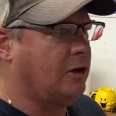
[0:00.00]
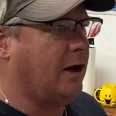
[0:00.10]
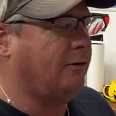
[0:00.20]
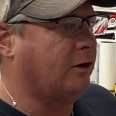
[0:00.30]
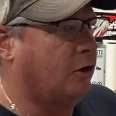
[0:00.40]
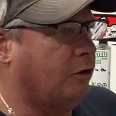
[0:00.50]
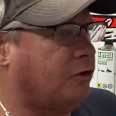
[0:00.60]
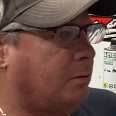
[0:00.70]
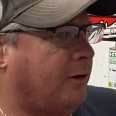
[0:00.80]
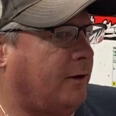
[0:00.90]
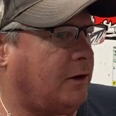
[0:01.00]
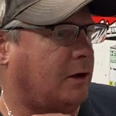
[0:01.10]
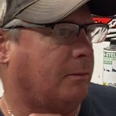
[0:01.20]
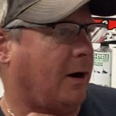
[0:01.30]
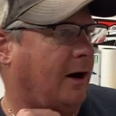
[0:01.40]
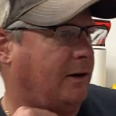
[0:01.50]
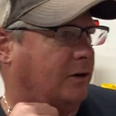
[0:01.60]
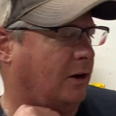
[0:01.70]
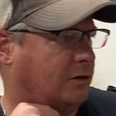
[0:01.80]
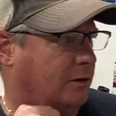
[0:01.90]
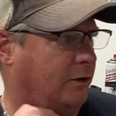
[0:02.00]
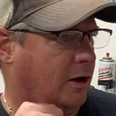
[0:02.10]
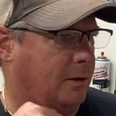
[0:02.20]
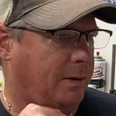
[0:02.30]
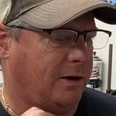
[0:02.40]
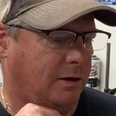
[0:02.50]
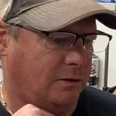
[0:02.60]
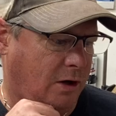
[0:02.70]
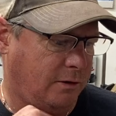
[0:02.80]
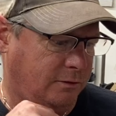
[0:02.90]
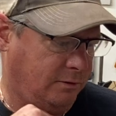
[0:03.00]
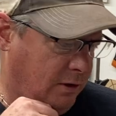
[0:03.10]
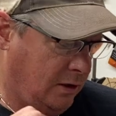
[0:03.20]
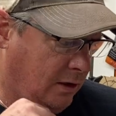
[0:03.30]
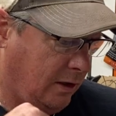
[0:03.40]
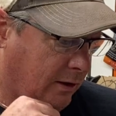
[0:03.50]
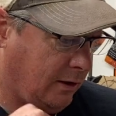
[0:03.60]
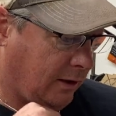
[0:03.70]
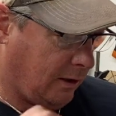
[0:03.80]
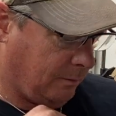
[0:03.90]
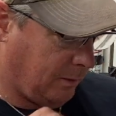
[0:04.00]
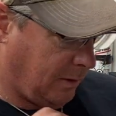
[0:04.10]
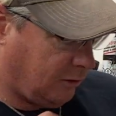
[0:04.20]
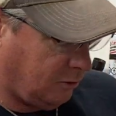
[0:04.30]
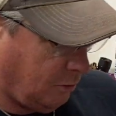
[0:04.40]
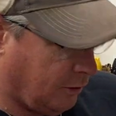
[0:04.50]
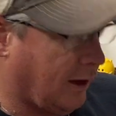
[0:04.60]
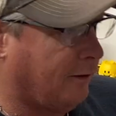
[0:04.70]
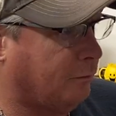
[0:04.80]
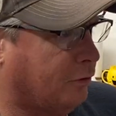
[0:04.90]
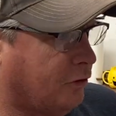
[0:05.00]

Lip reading: have a goldsmith that you can buy these Husqvarna pendants off of. I gotta get them to make some more and have them for